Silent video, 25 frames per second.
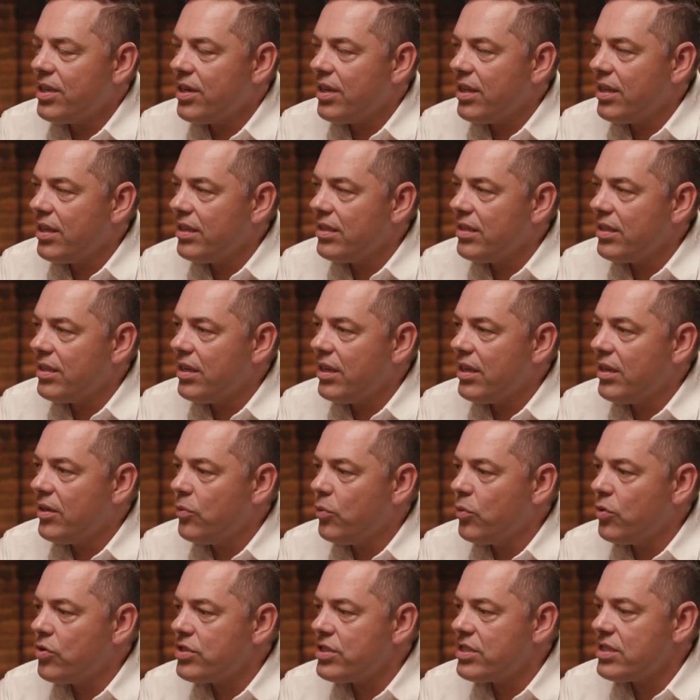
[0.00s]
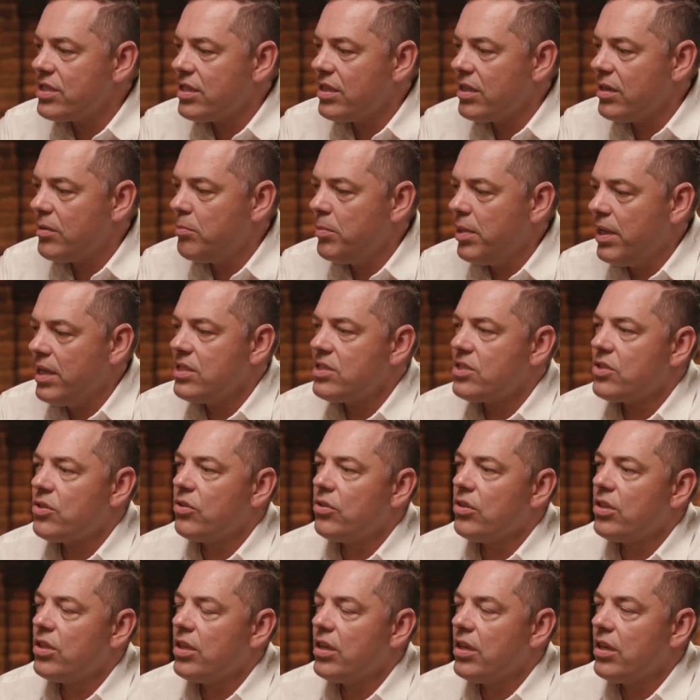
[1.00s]
and it was based
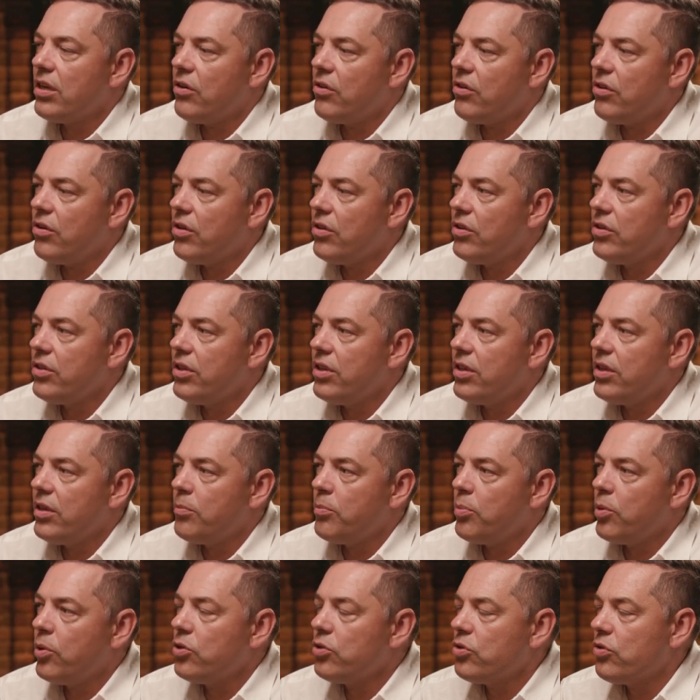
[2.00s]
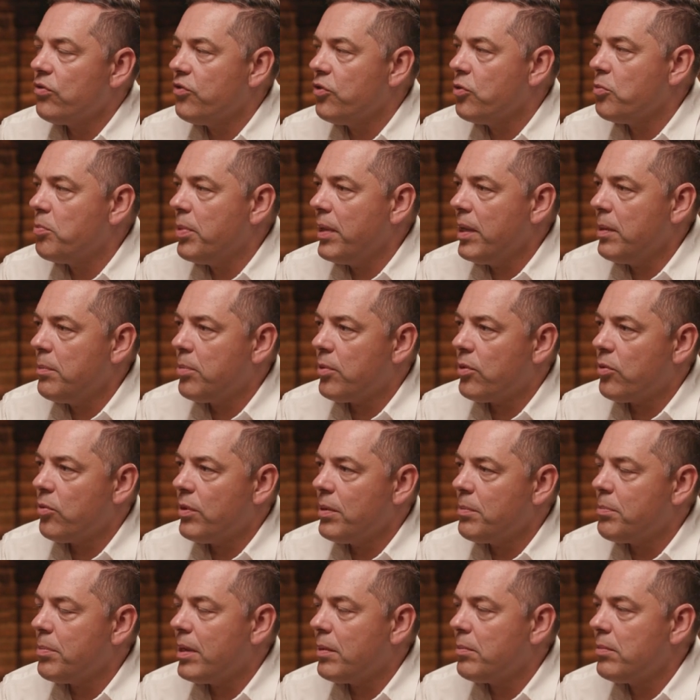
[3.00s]
on the point of view paper we
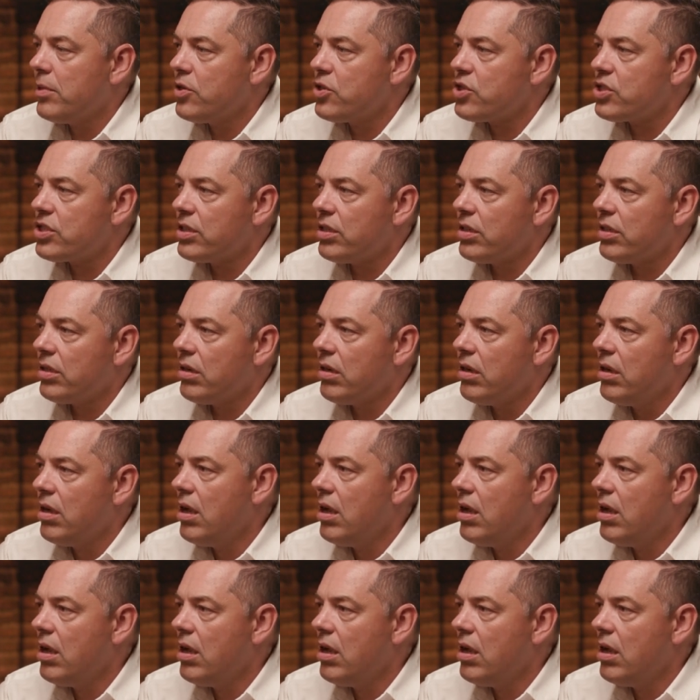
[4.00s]
published a